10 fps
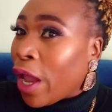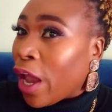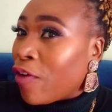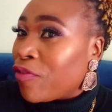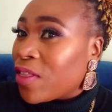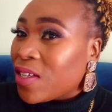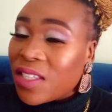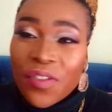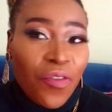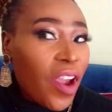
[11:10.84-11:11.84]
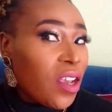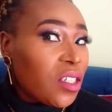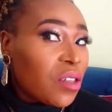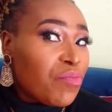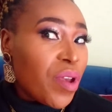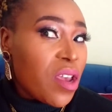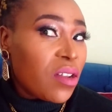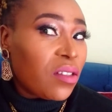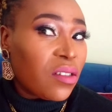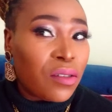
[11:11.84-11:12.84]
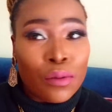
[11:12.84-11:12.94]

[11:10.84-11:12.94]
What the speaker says: have this face beat.